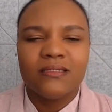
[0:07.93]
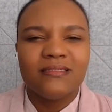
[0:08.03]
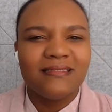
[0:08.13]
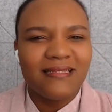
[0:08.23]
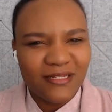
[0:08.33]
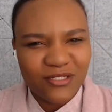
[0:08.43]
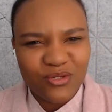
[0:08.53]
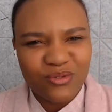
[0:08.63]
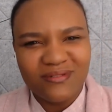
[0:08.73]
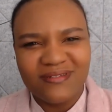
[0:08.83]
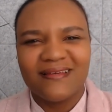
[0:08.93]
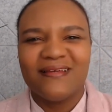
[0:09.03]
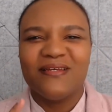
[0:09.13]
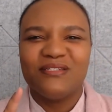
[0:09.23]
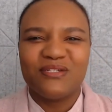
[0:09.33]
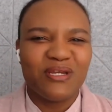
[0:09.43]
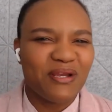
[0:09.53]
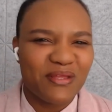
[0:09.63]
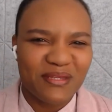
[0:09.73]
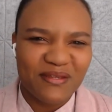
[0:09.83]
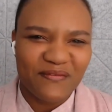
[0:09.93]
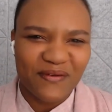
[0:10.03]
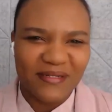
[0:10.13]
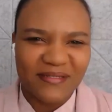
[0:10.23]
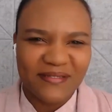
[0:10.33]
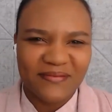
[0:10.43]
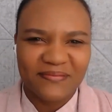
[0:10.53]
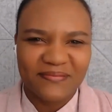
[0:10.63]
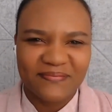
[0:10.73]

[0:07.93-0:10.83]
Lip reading: Stay tuned to hear the difference.